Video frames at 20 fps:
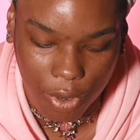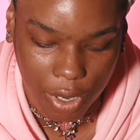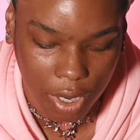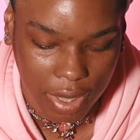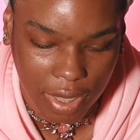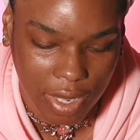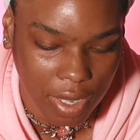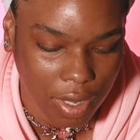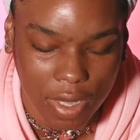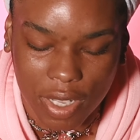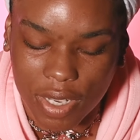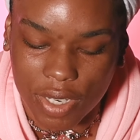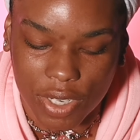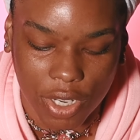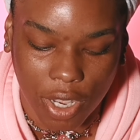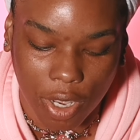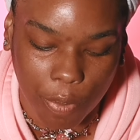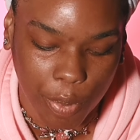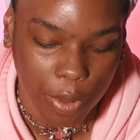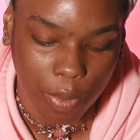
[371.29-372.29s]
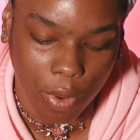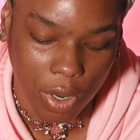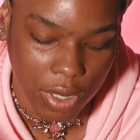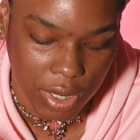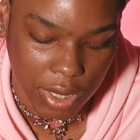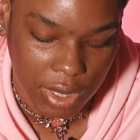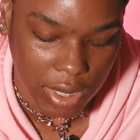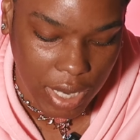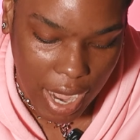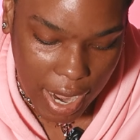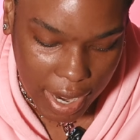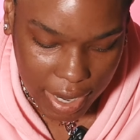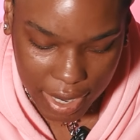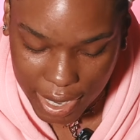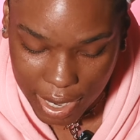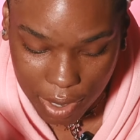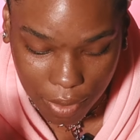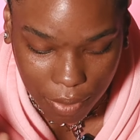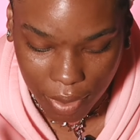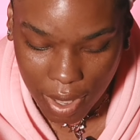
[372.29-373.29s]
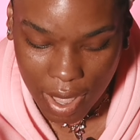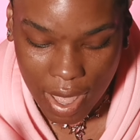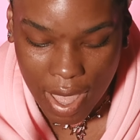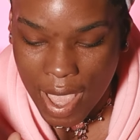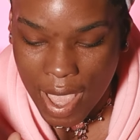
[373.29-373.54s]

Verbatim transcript: When you're, these young people are just dying, they don't